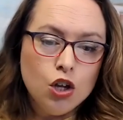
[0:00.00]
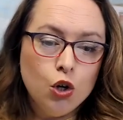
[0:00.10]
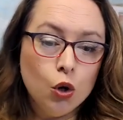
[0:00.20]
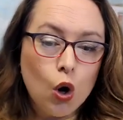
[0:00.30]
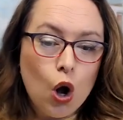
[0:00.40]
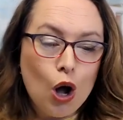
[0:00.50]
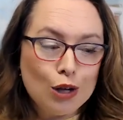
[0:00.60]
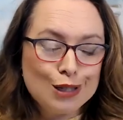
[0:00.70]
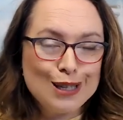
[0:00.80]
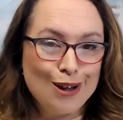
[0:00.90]
You're
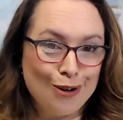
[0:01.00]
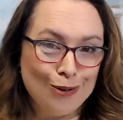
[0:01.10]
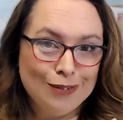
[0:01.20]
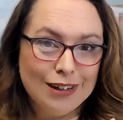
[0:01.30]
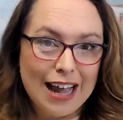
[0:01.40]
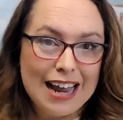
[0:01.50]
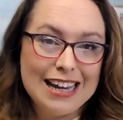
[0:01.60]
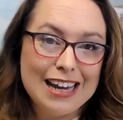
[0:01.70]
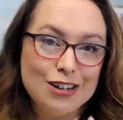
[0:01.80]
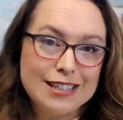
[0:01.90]
also,
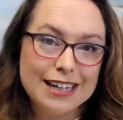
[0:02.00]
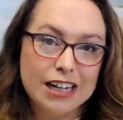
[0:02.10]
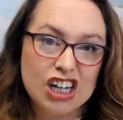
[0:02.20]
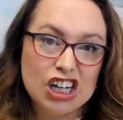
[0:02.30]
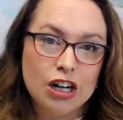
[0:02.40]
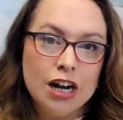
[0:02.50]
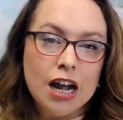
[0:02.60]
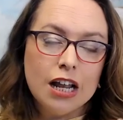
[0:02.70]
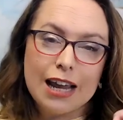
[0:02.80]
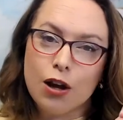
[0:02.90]
and here's the kicker,
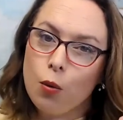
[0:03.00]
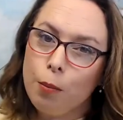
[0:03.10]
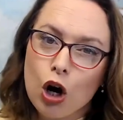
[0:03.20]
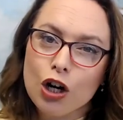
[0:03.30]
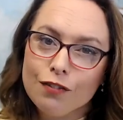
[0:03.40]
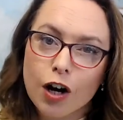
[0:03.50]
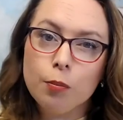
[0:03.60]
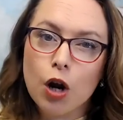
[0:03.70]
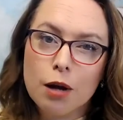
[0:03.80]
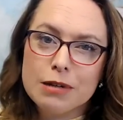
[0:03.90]
like, part of
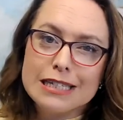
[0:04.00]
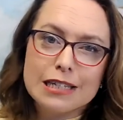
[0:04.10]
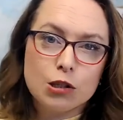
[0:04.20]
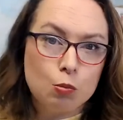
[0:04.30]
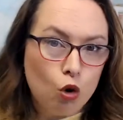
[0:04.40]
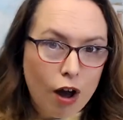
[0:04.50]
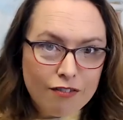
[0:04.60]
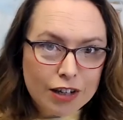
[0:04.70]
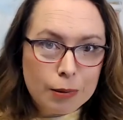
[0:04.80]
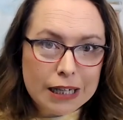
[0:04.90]
our promise is
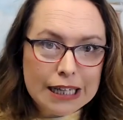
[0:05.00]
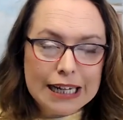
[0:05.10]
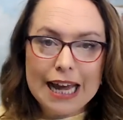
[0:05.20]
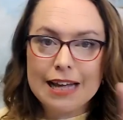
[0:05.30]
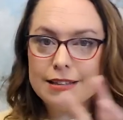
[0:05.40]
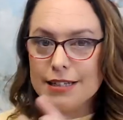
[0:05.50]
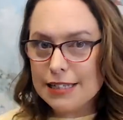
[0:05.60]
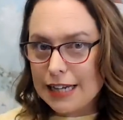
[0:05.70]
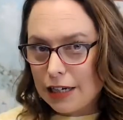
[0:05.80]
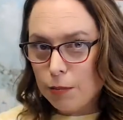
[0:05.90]
profitability and
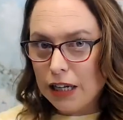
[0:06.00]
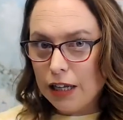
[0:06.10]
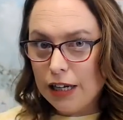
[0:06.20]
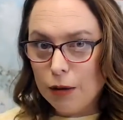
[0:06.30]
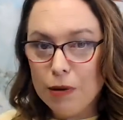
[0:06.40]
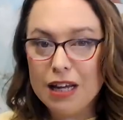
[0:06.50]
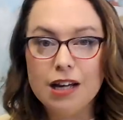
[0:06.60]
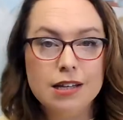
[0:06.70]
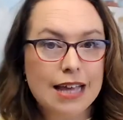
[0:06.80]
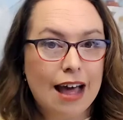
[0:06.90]
sustainability,
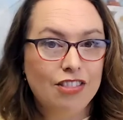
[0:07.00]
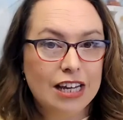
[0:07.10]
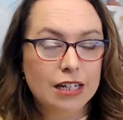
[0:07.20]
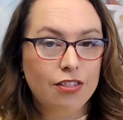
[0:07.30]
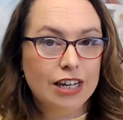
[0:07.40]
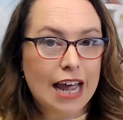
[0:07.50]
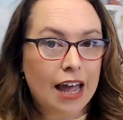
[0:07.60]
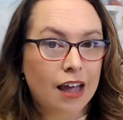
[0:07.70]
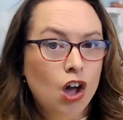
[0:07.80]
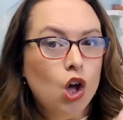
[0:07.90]
because at the end of the
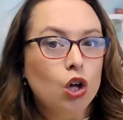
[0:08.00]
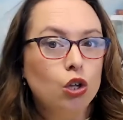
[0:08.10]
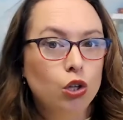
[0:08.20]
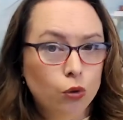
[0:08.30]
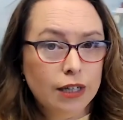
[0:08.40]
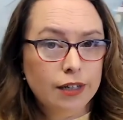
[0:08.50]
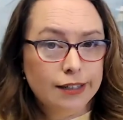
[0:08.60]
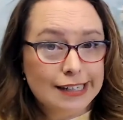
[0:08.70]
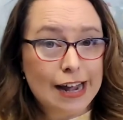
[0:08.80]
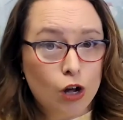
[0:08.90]
day, you need to
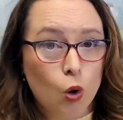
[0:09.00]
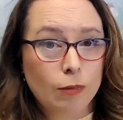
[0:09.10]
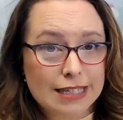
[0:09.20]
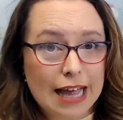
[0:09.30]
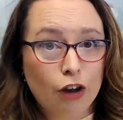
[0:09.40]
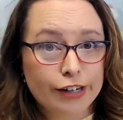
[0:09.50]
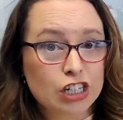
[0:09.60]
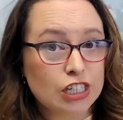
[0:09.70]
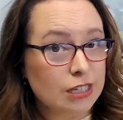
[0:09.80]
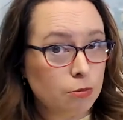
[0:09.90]
take home a salary
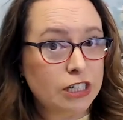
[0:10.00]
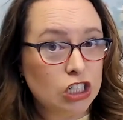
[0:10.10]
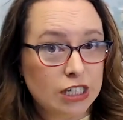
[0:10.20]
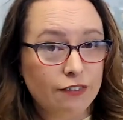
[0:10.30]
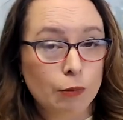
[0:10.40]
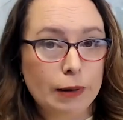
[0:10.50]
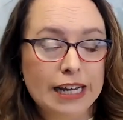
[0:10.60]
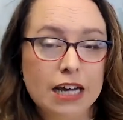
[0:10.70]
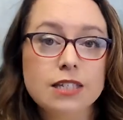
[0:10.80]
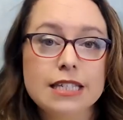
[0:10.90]
just as much as
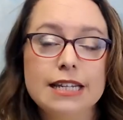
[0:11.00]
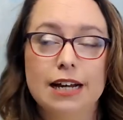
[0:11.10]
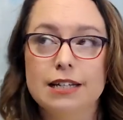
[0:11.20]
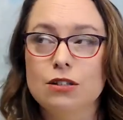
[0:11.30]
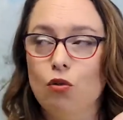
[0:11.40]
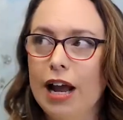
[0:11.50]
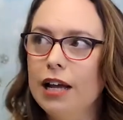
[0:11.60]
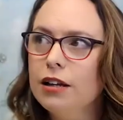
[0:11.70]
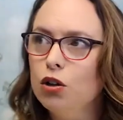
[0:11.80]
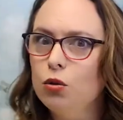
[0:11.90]
everybody else does,
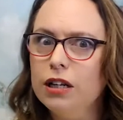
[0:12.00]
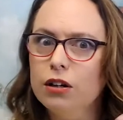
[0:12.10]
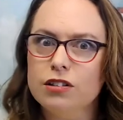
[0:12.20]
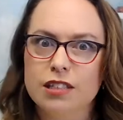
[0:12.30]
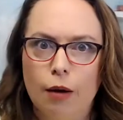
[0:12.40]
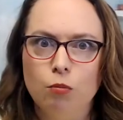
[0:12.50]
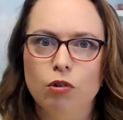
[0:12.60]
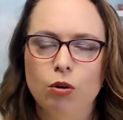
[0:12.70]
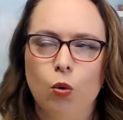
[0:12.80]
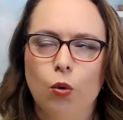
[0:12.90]
right? You need some
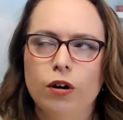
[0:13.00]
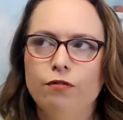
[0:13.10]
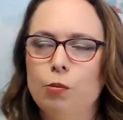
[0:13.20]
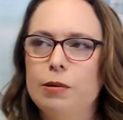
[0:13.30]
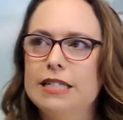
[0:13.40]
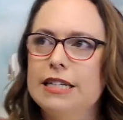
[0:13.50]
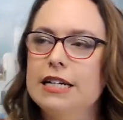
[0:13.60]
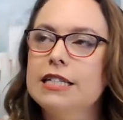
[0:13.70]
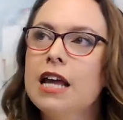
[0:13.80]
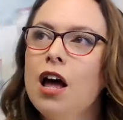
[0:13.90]
reward for
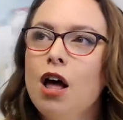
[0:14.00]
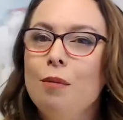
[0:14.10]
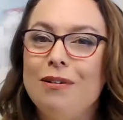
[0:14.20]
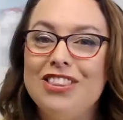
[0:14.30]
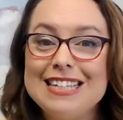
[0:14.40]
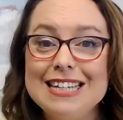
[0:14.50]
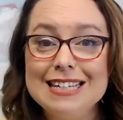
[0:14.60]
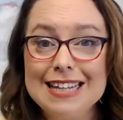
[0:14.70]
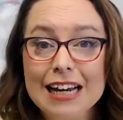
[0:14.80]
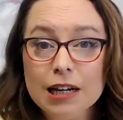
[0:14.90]
business, but the
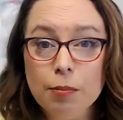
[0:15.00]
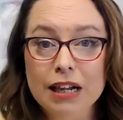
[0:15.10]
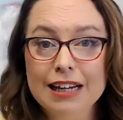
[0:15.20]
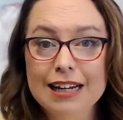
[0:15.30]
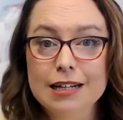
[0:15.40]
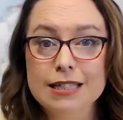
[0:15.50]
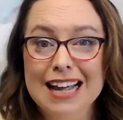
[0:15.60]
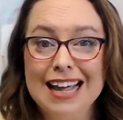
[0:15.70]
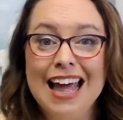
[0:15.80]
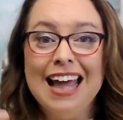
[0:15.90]
sustainability is
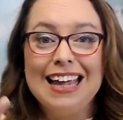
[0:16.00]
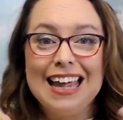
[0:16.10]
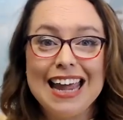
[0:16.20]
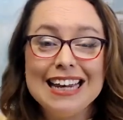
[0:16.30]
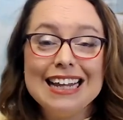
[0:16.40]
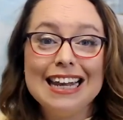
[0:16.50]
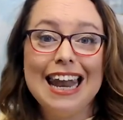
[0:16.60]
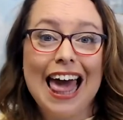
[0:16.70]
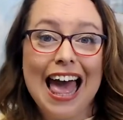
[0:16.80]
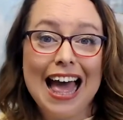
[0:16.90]
like, can it
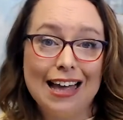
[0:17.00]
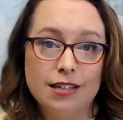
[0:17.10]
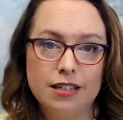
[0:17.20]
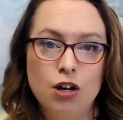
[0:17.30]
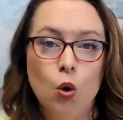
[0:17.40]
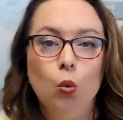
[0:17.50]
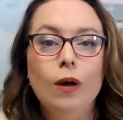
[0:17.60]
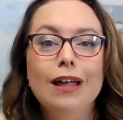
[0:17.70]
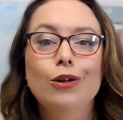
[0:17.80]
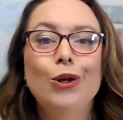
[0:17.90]
last?
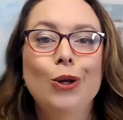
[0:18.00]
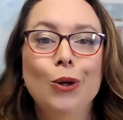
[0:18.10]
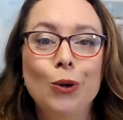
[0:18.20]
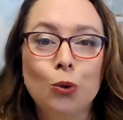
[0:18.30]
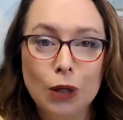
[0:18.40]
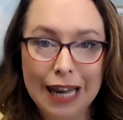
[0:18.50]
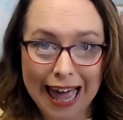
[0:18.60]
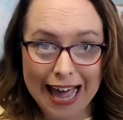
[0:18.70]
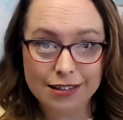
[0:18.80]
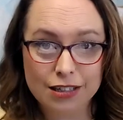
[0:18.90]
Will you
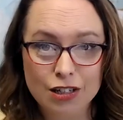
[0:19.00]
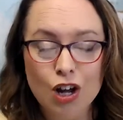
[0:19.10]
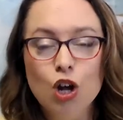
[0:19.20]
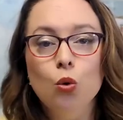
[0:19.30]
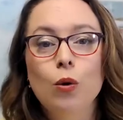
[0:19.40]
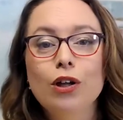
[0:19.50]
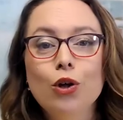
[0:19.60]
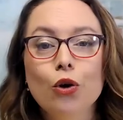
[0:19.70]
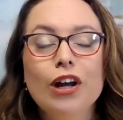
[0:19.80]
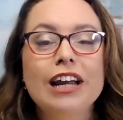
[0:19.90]
last? Will
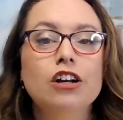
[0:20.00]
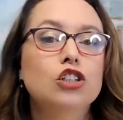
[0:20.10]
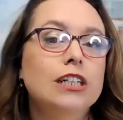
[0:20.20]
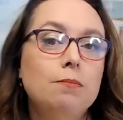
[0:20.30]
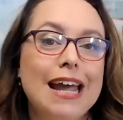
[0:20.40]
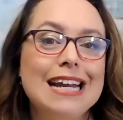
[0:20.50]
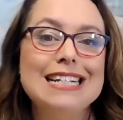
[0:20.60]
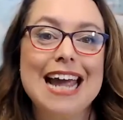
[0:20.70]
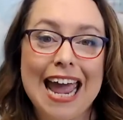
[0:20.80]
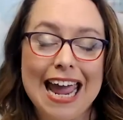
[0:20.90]
your energy
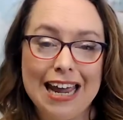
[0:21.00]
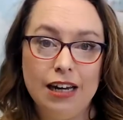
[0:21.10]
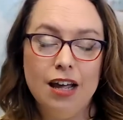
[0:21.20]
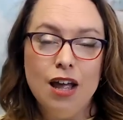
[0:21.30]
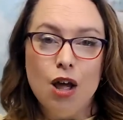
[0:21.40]
maintain?